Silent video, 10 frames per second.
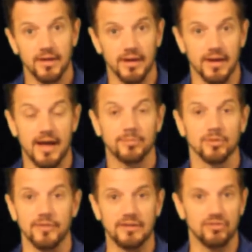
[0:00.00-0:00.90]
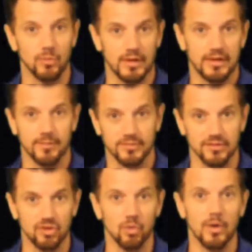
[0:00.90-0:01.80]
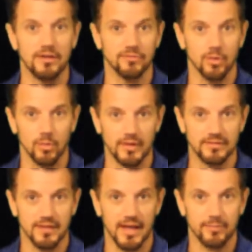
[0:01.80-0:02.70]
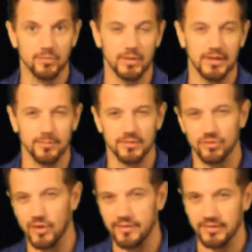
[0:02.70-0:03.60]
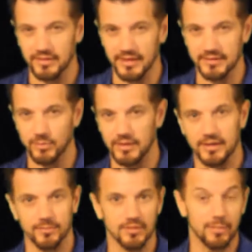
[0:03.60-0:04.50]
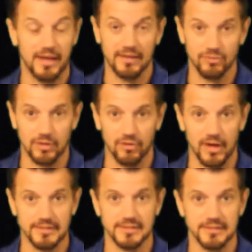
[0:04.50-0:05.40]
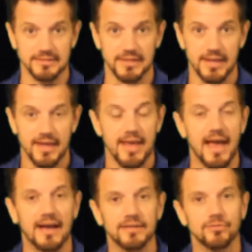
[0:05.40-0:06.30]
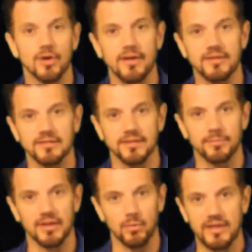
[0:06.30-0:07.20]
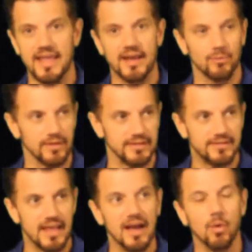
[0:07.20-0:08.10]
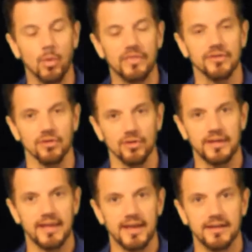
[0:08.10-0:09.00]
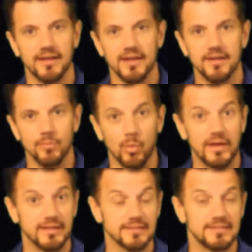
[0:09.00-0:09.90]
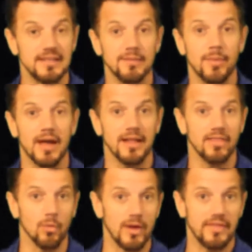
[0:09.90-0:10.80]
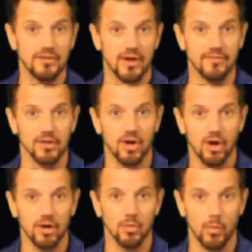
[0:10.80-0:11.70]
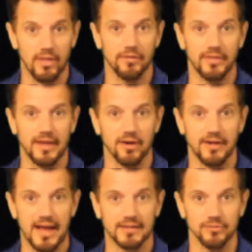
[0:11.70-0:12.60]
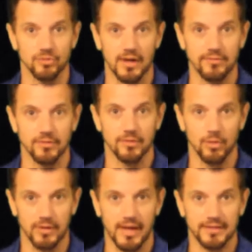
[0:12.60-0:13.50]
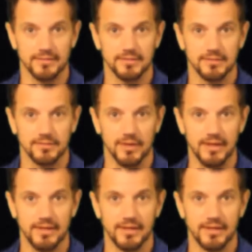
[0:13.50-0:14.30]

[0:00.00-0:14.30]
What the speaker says: observation when it comes to 2-way and 4-way stops, when it comes to traffic lights, when it comes to pedestrian crossings. Active driving is something we can't really tell what they're looking at, but we can see by the way they drive the car whether they are an active driver or not, okay?